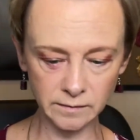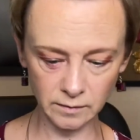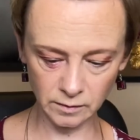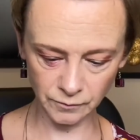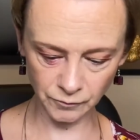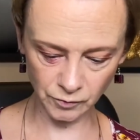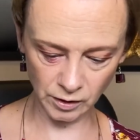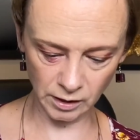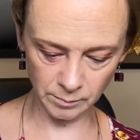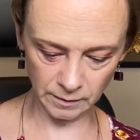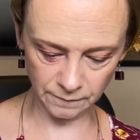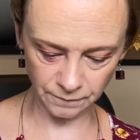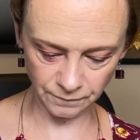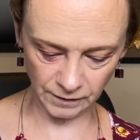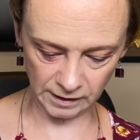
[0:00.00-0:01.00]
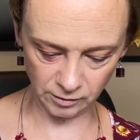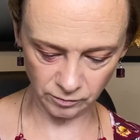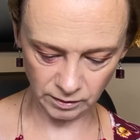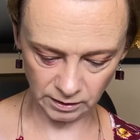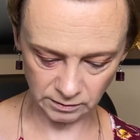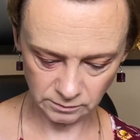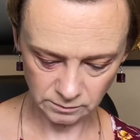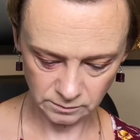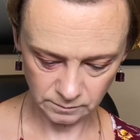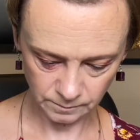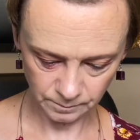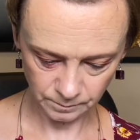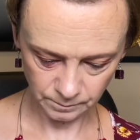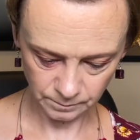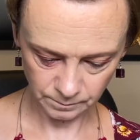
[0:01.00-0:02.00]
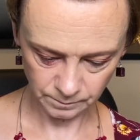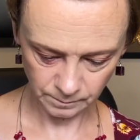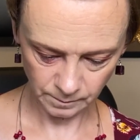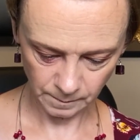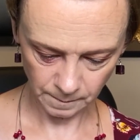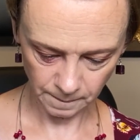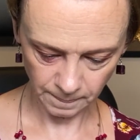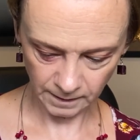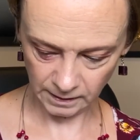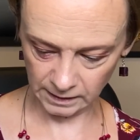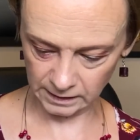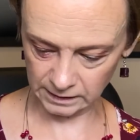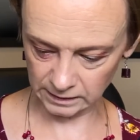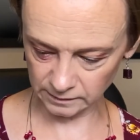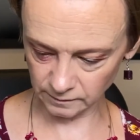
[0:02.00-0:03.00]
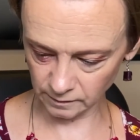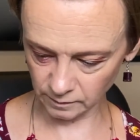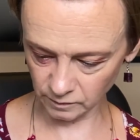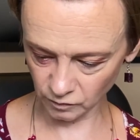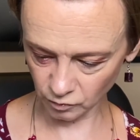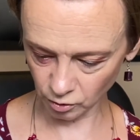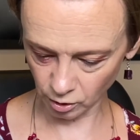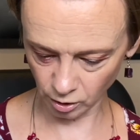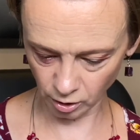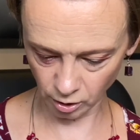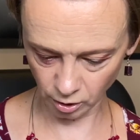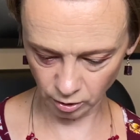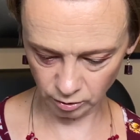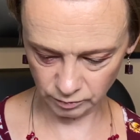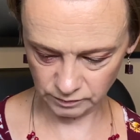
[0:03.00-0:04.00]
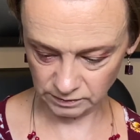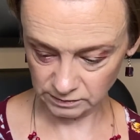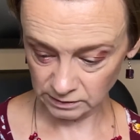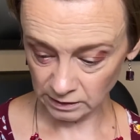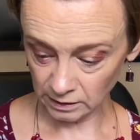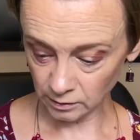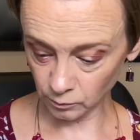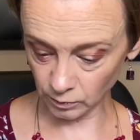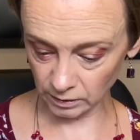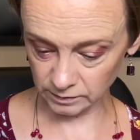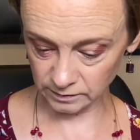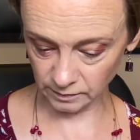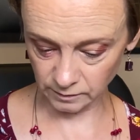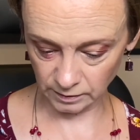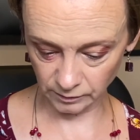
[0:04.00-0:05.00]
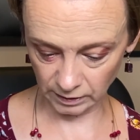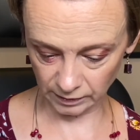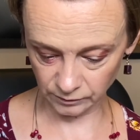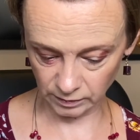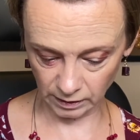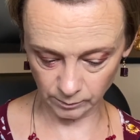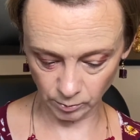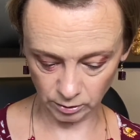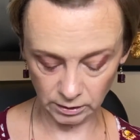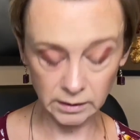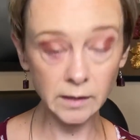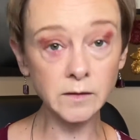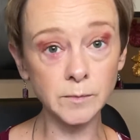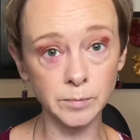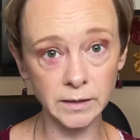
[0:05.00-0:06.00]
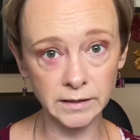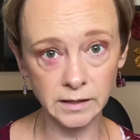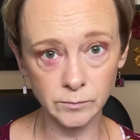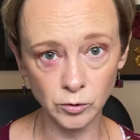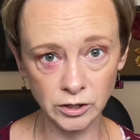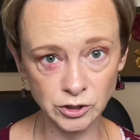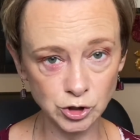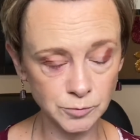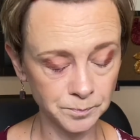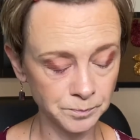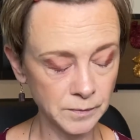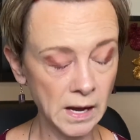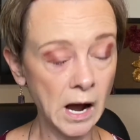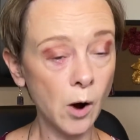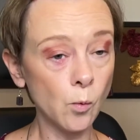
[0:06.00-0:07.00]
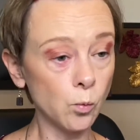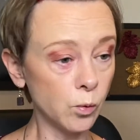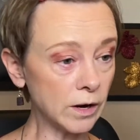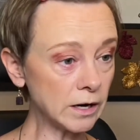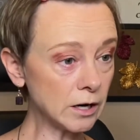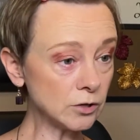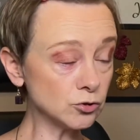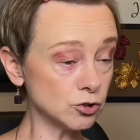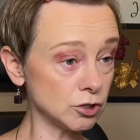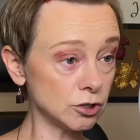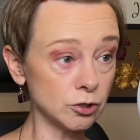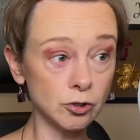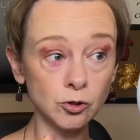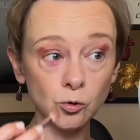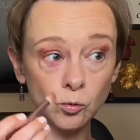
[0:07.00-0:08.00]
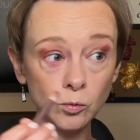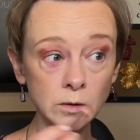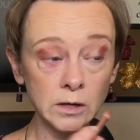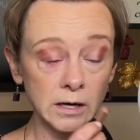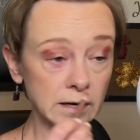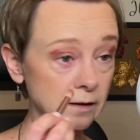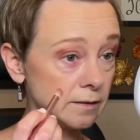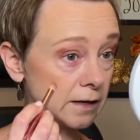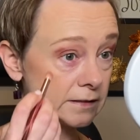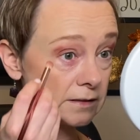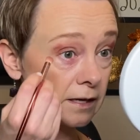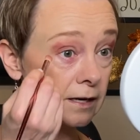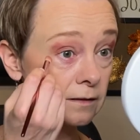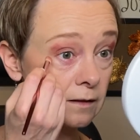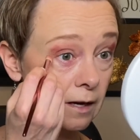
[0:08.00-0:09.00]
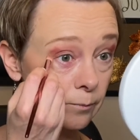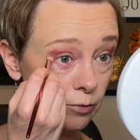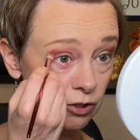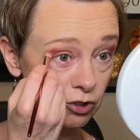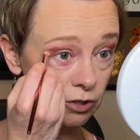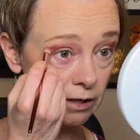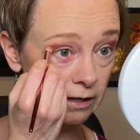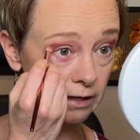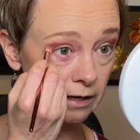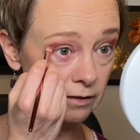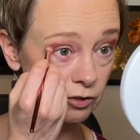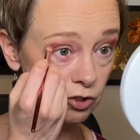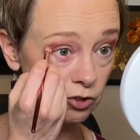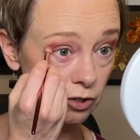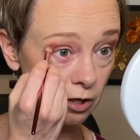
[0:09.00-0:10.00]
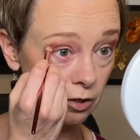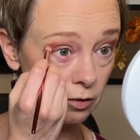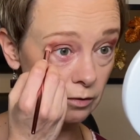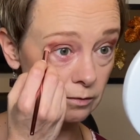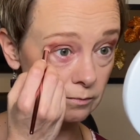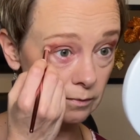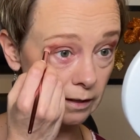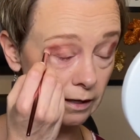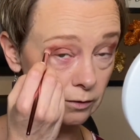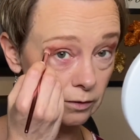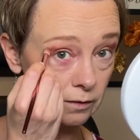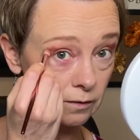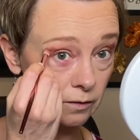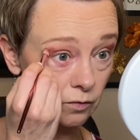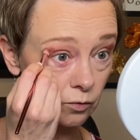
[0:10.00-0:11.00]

is from Farrah, and this is called, well, it doesn't even have a name on it. It's a blending brush. What I'll do is I take that brush and I kind of start out in this